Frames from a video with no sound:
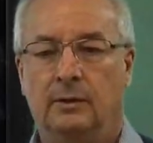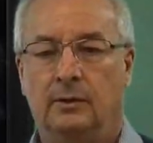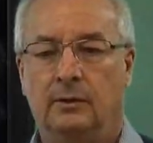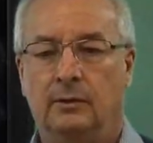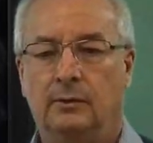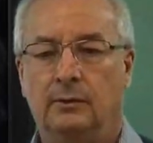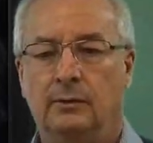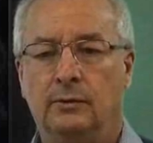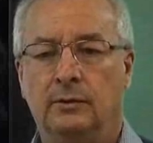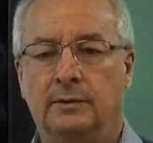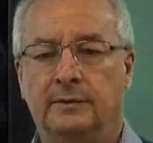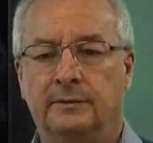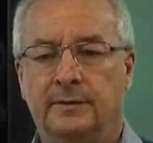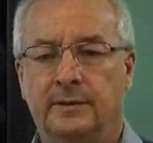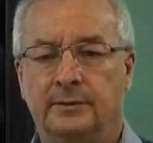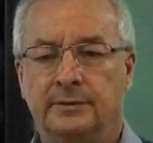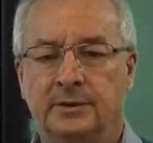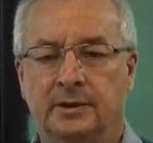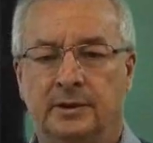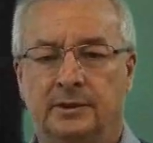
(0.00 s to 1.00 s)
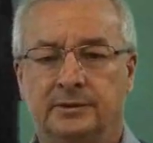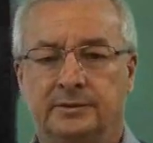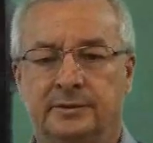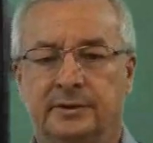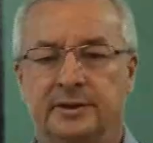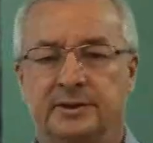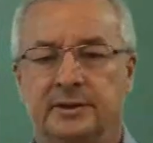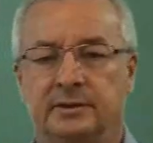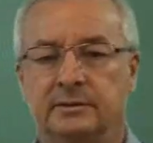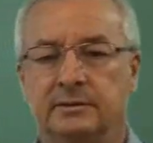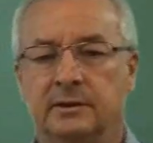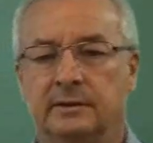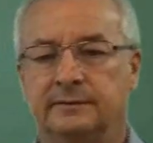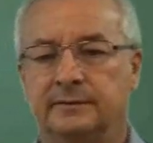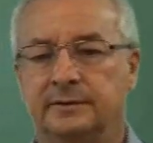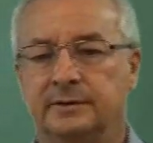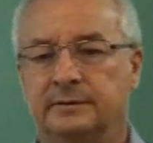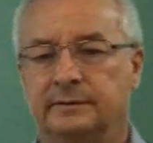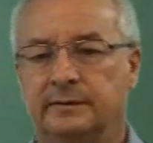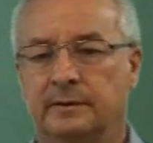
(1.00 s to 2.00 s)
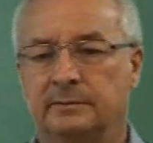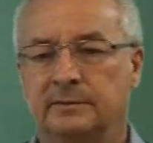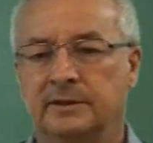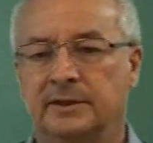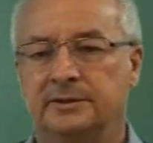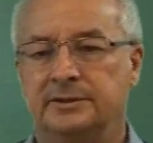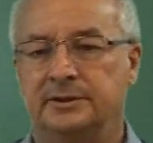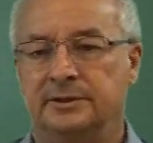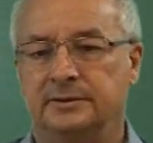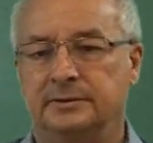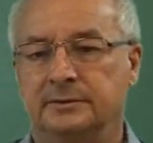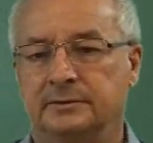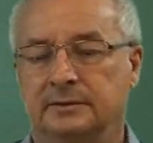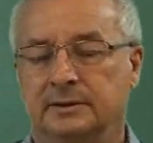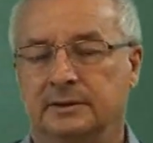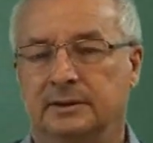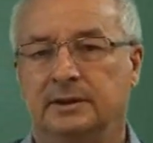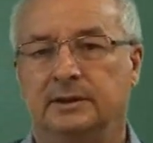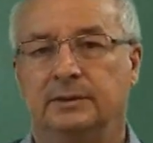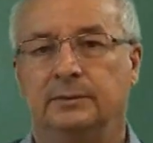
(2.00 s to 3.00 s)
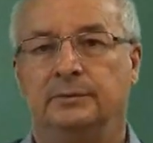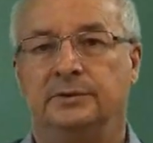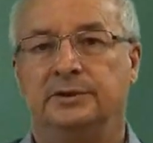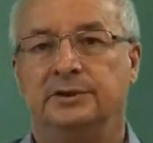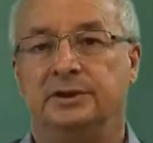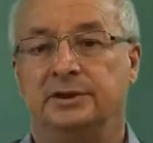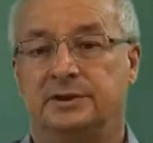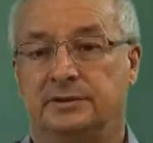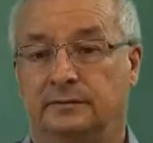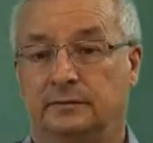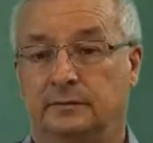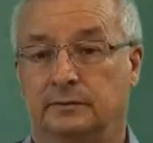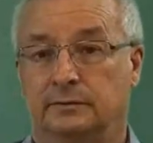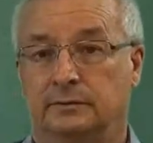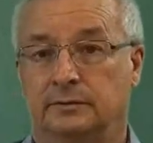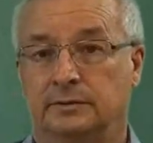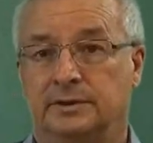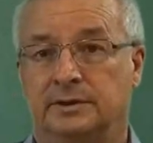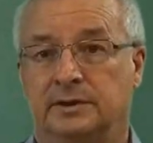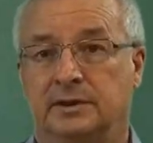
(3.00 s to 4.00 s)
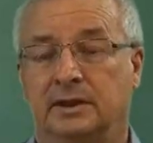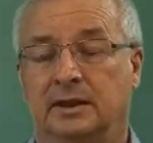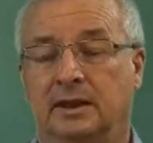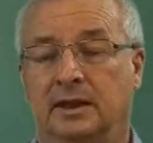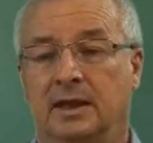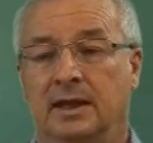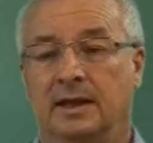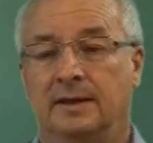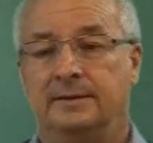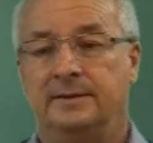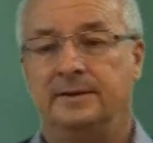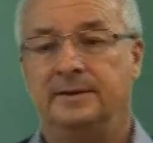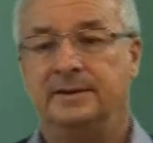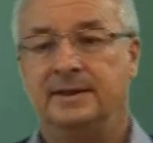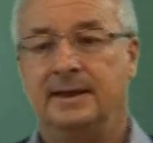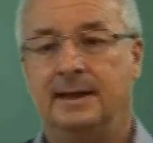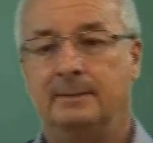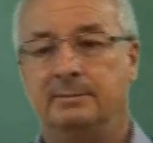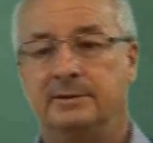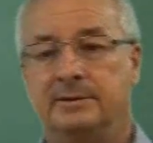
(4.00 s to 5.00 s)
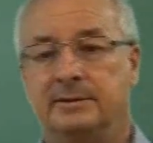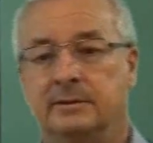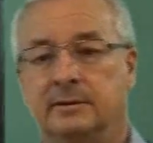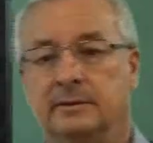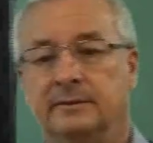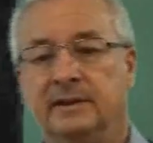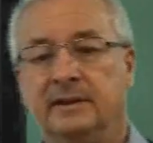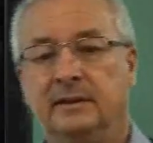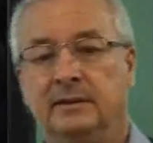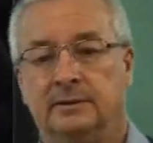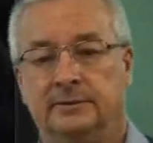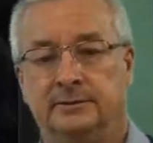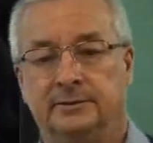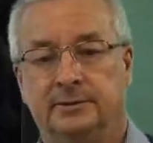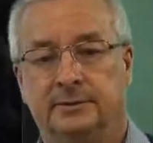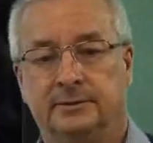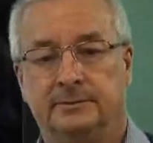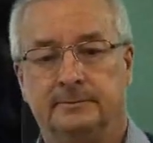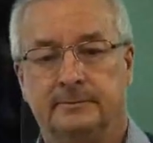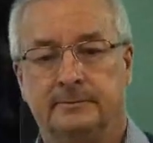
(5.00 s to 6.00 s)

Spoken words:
All of those countries are governed from London, which is, of course, the capital of England.